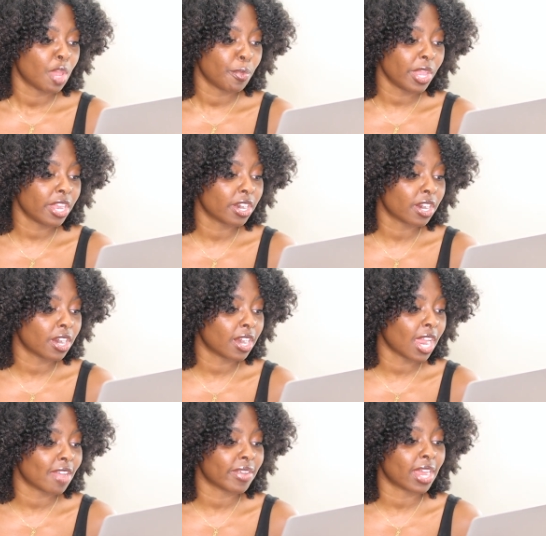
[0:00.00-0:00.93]
Me and her
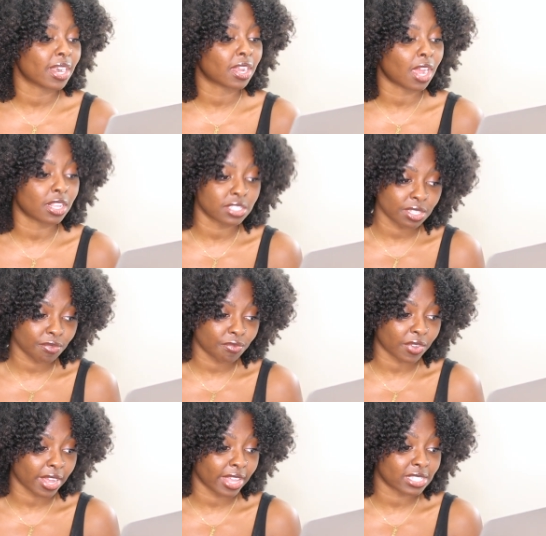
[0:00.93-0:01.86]
have had
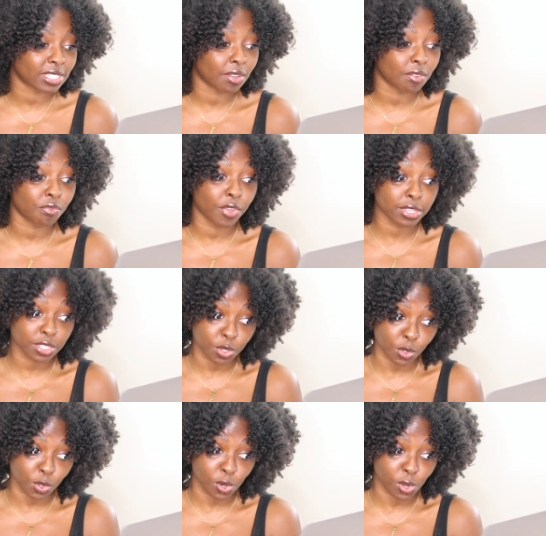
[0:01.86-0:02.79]
constant fights,
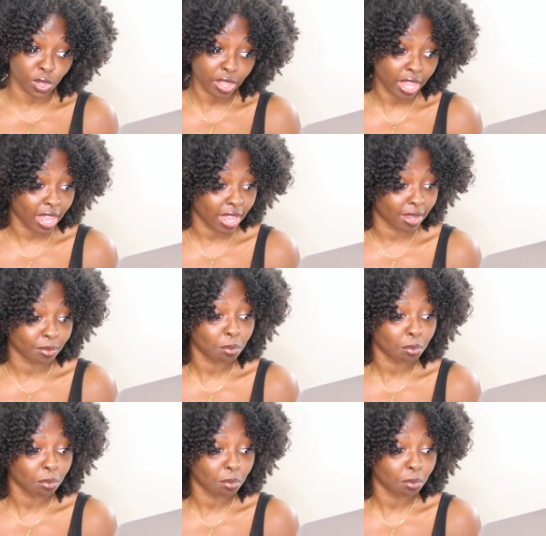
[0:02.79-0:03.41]
physical